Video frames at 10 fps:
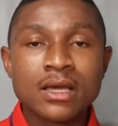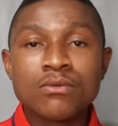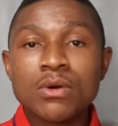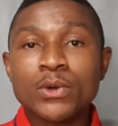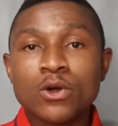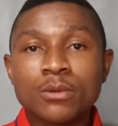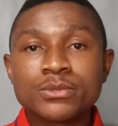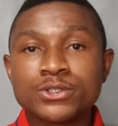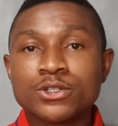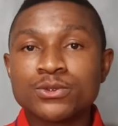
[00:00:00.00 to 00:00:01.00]
When we come
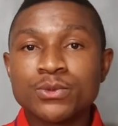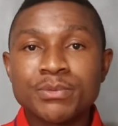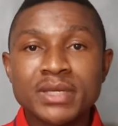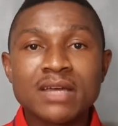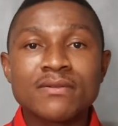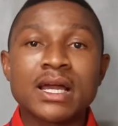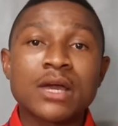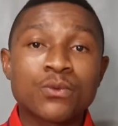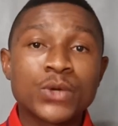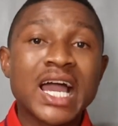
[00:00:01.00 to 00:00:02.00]
to church, we behave
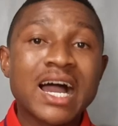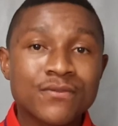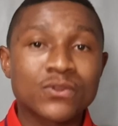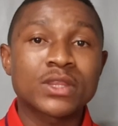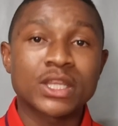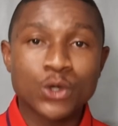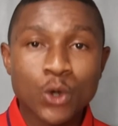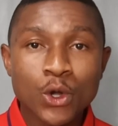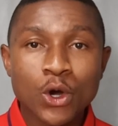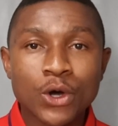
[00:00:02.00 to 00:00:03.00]
like we have nothing
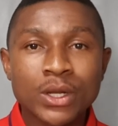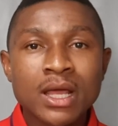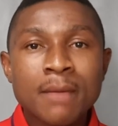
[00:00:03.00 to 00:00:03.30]
going on.